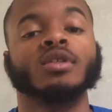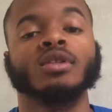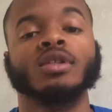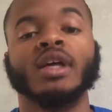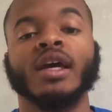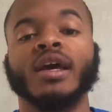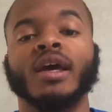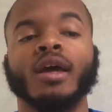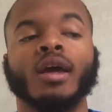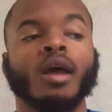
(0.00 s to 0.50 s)

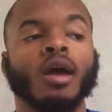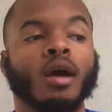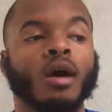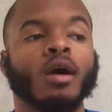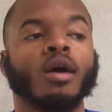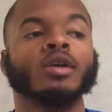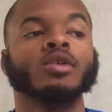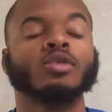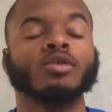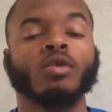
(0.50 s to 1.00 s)
They
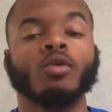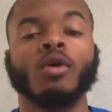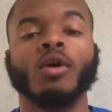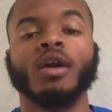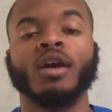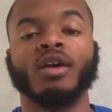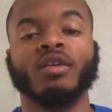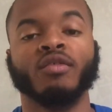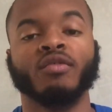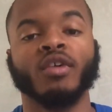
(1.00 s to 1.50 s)
are
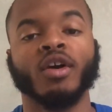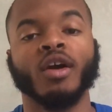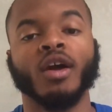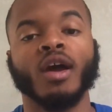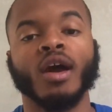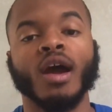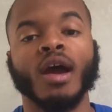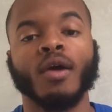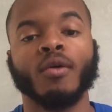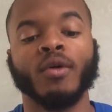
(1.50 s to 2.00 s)
scoring at a very
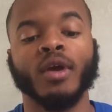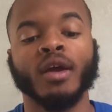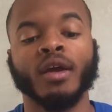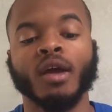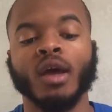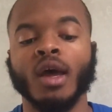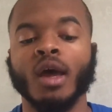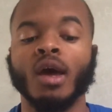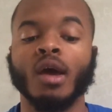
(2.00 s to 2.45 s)
high rate.